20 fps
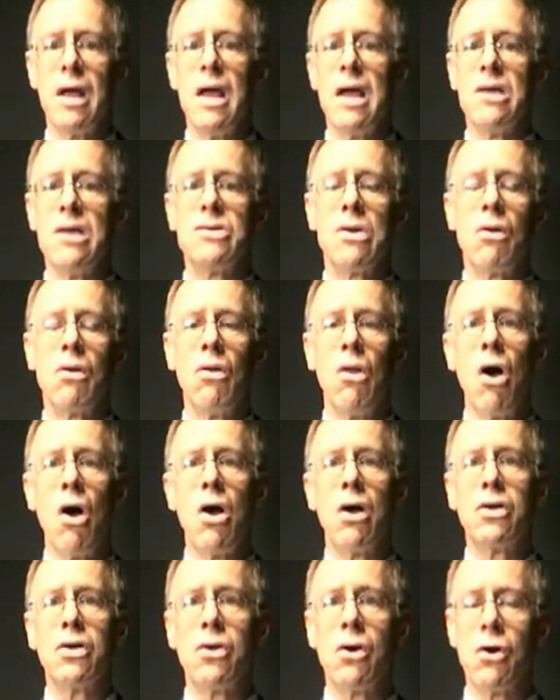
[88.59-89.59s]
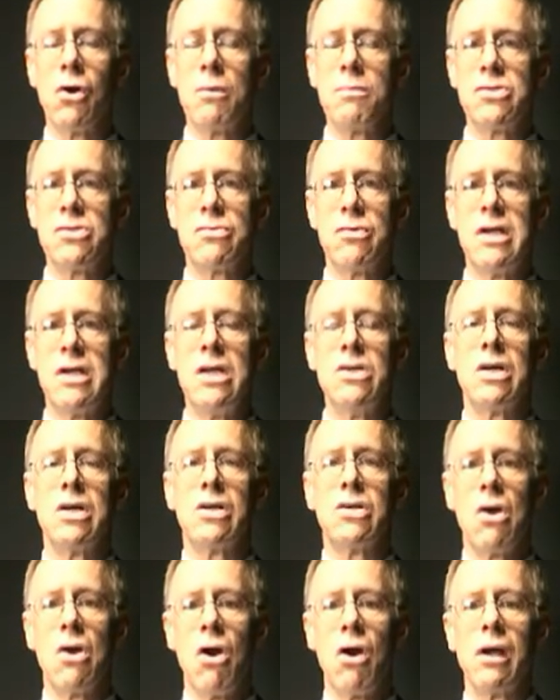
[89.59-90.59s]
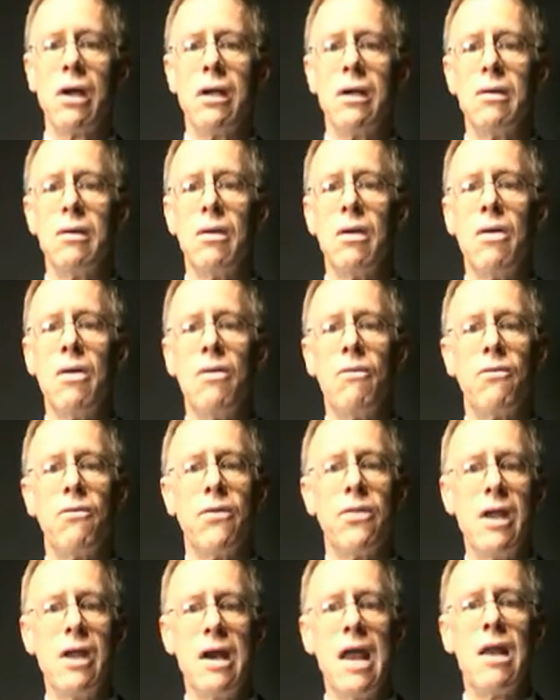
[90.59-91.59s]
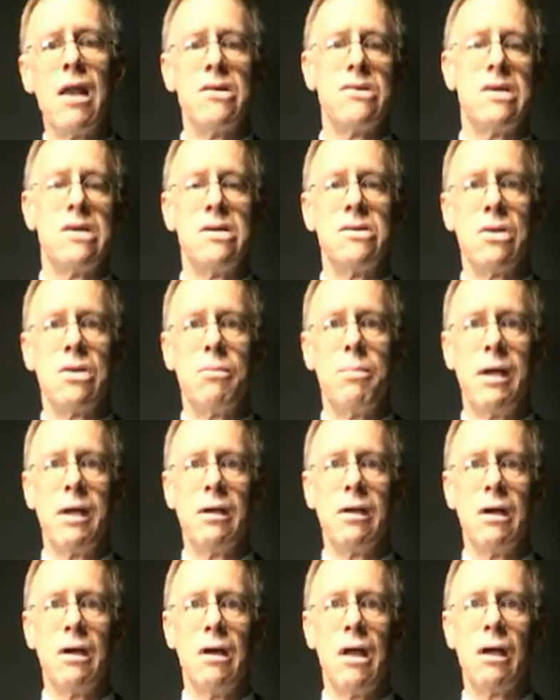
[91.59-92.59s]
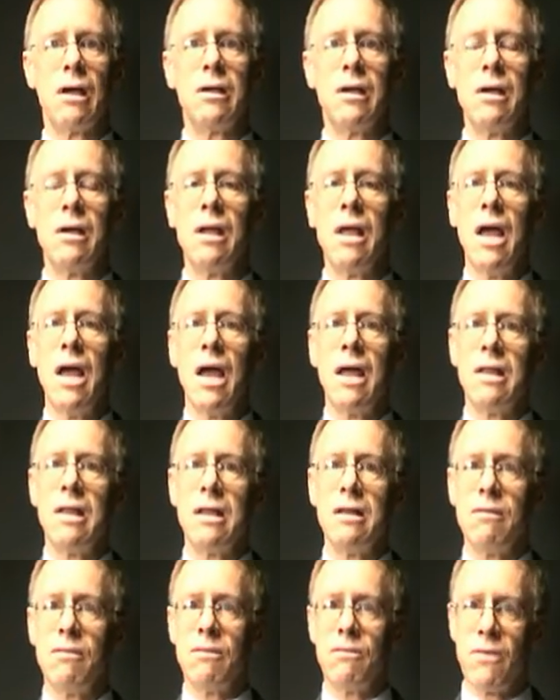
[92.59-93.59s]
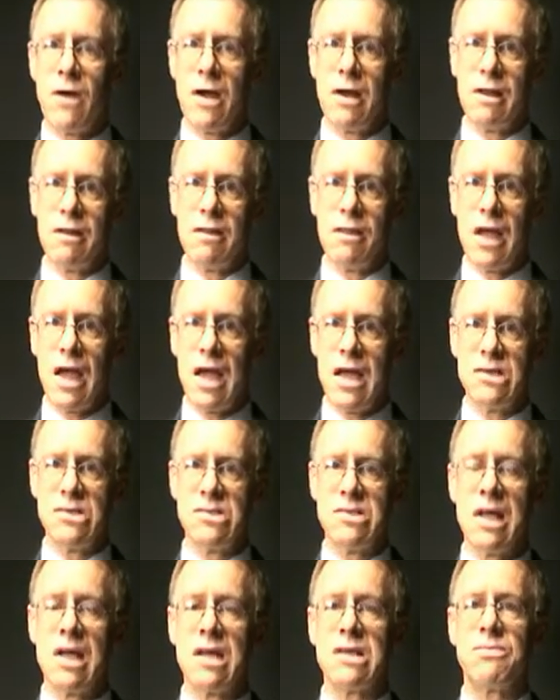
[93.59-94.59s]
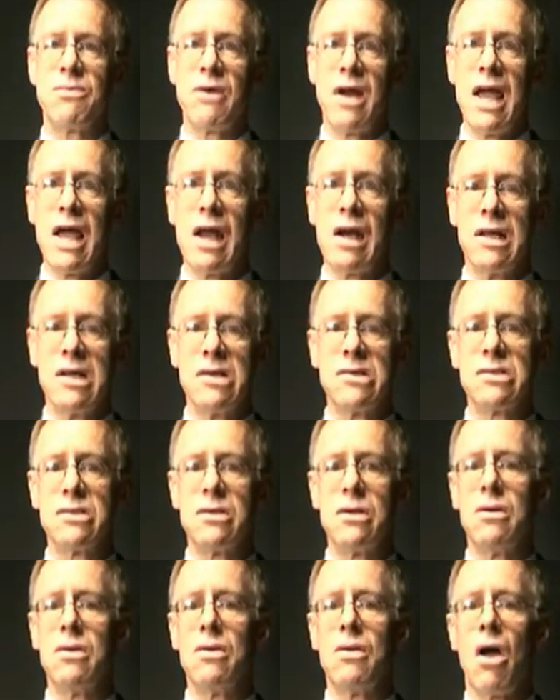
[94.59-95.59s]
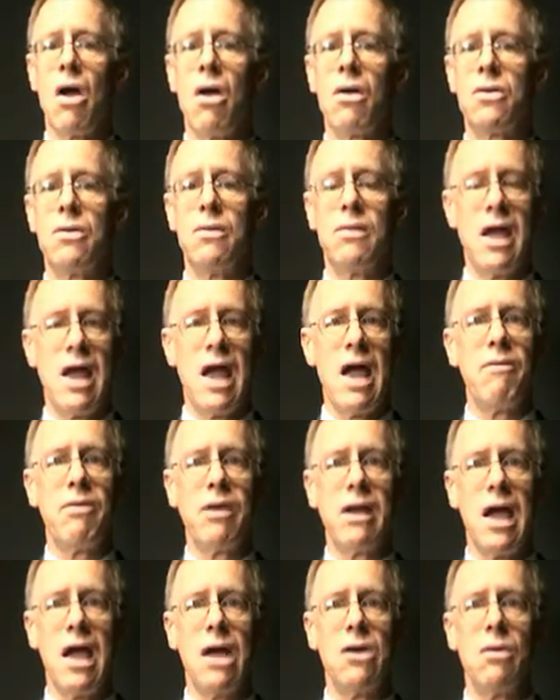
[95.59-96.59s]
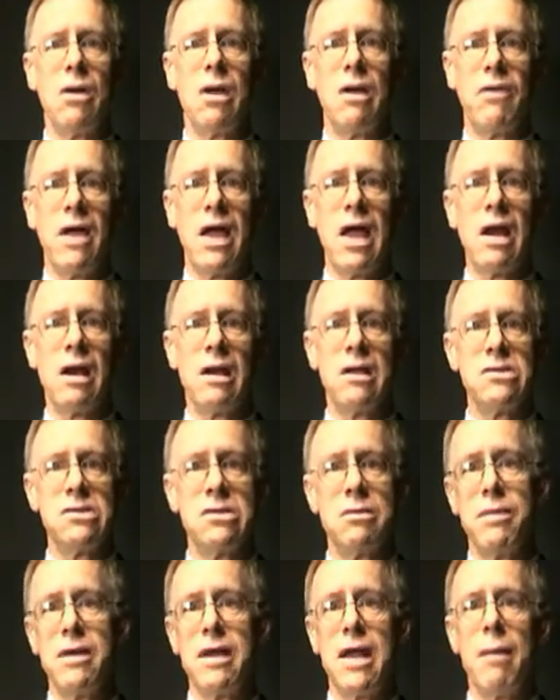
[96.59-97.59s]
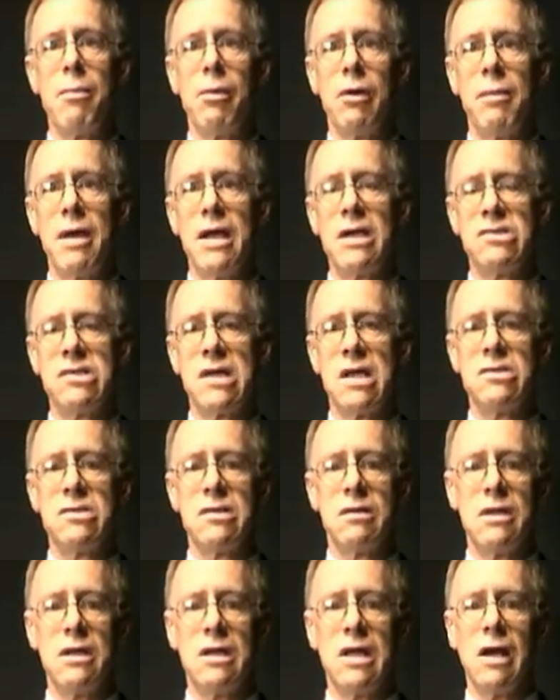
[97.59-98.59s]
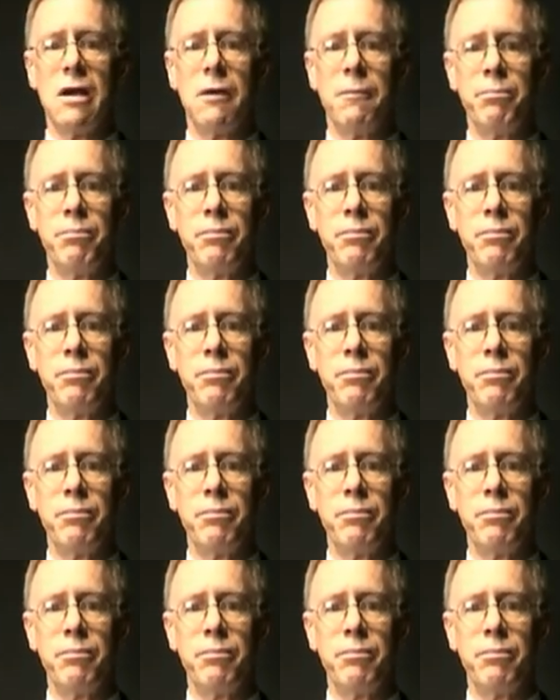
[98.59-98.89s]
Is there a long-term strategic target for the analyses that are being conducted? And then finally, the A stands for analysts. Do they have a cadre of analysts to be able to make sense of the data?